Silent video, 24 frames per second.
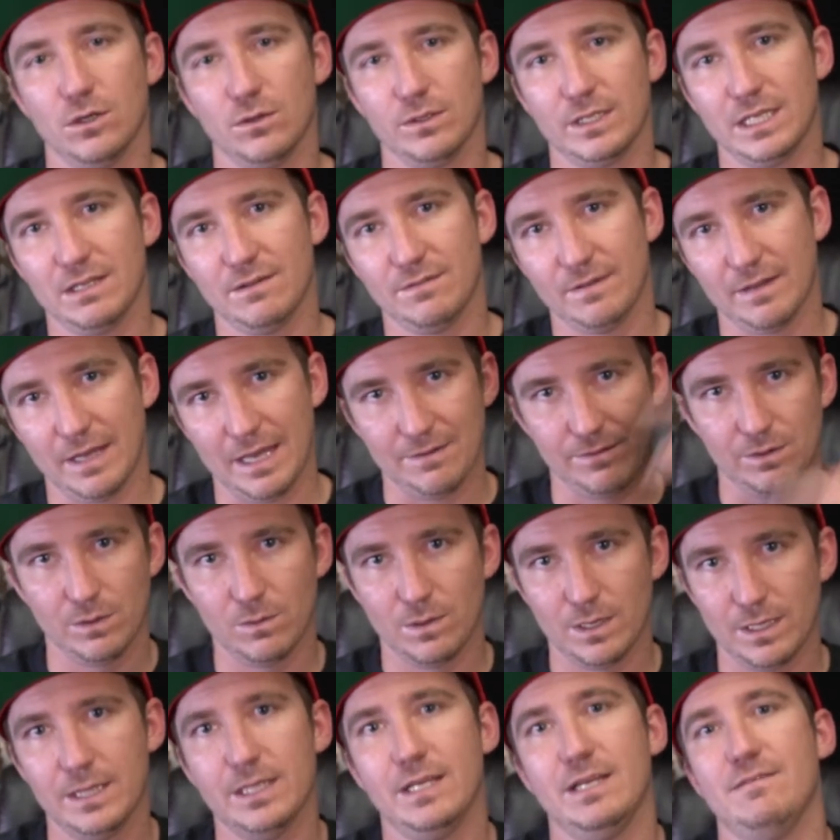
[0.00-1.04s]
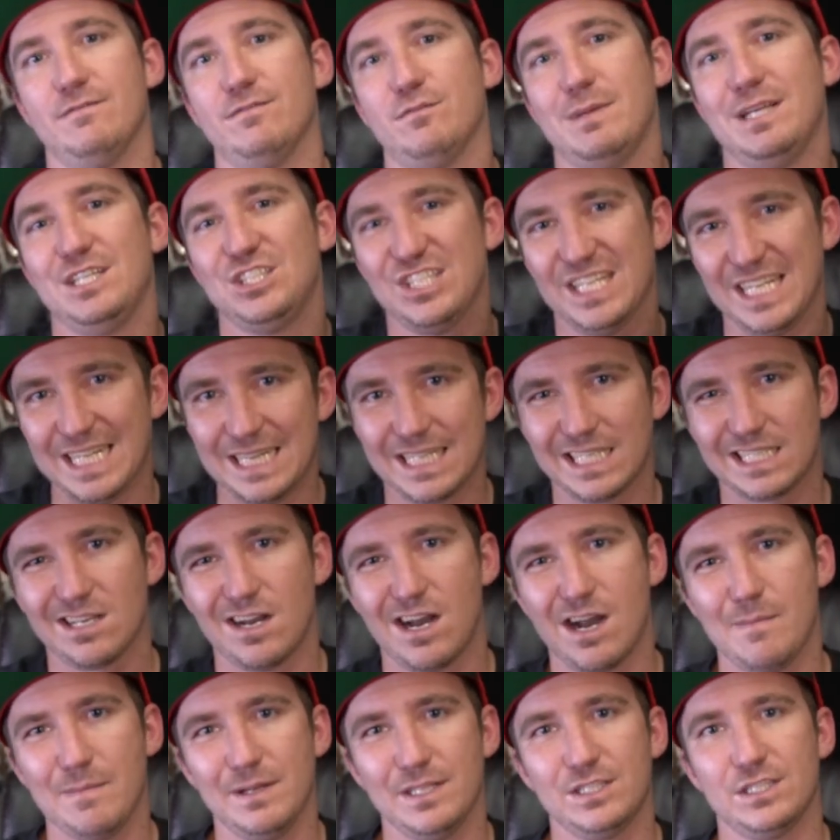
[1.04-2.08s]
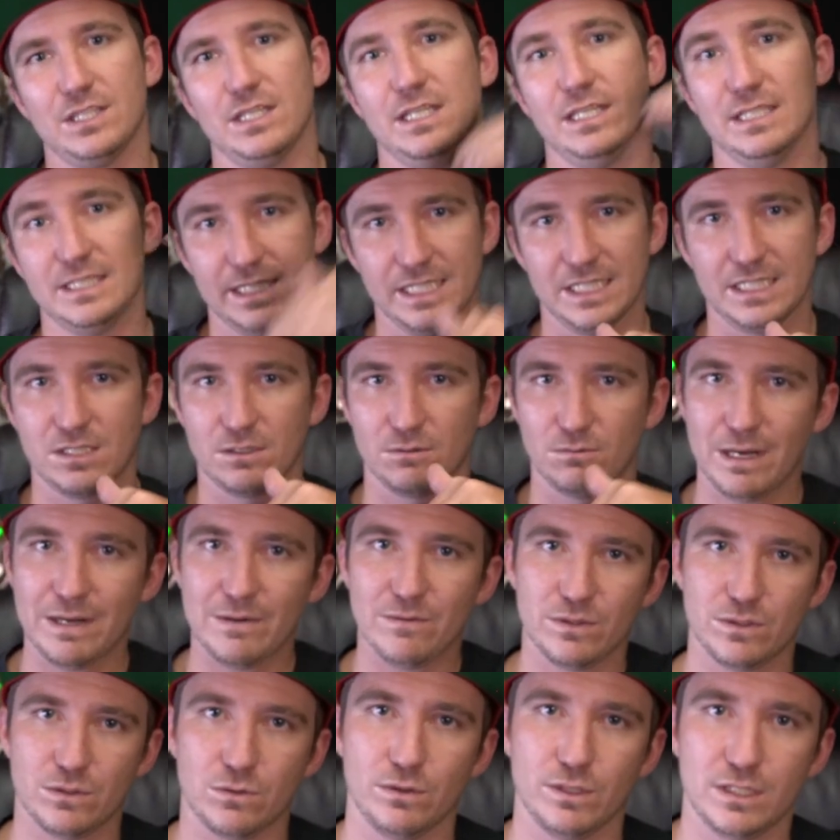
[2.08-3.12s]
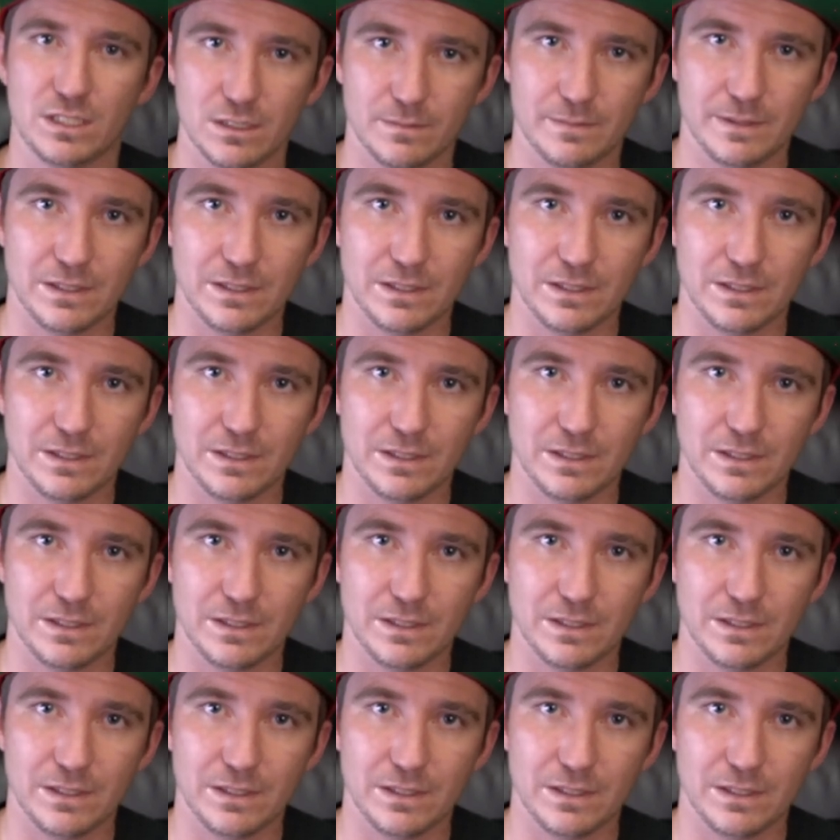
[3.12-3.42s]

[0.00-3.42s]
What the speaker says: You know, give everyone the information in the comments. Is this the right resort to